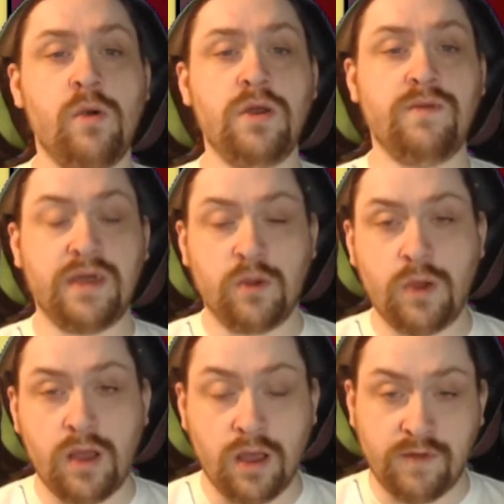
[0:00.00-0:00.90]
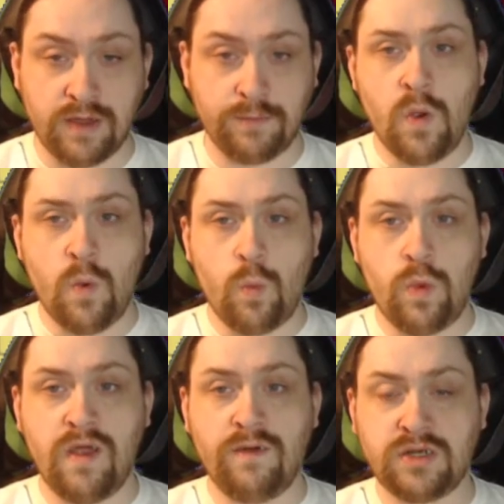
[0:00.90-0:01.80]
of Ikuhara,
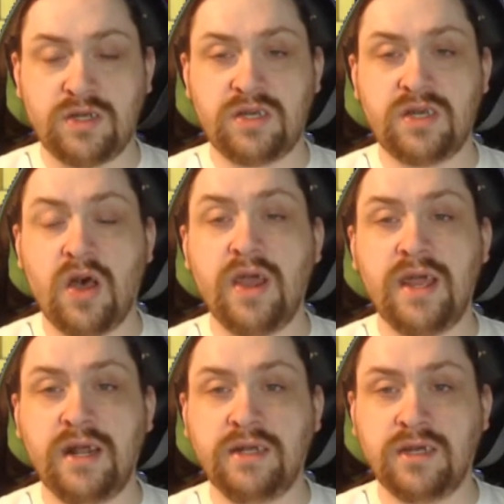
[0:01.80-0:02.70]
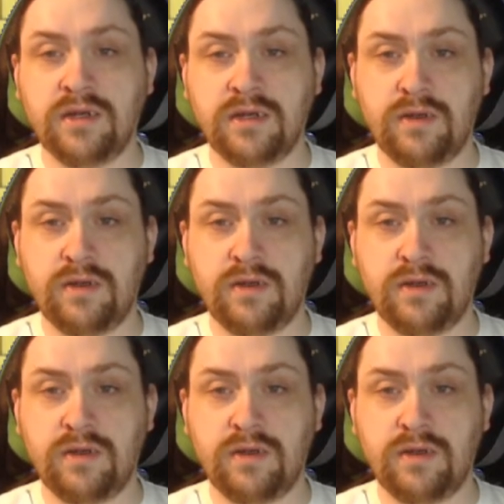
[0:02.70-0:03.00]
with signs and